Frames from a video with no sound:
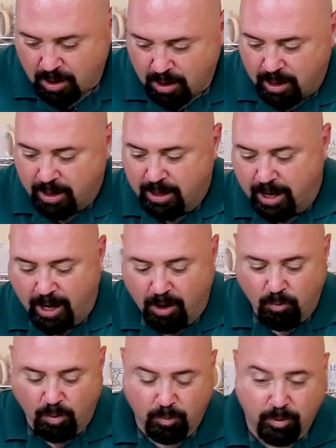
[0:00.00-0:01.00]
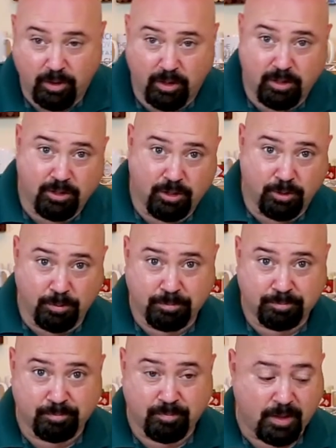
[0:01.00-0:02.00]
And now what we're going to
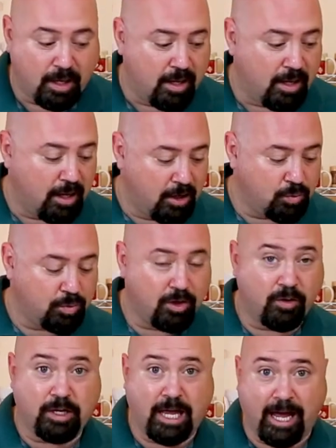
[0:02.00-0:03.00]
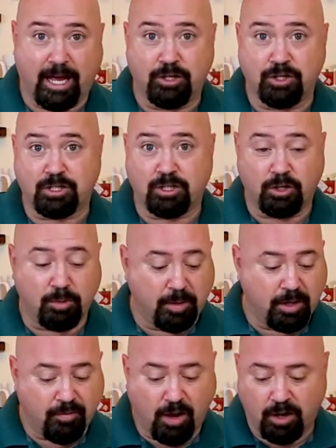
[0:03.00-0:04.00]
do is we're going to add just a little bit
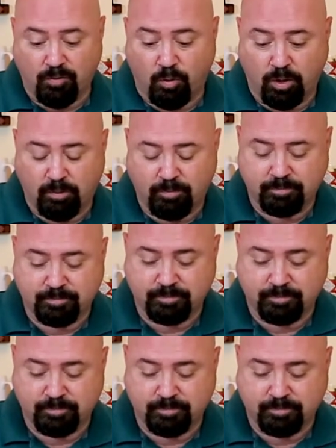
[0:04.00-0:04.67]
of olive oil,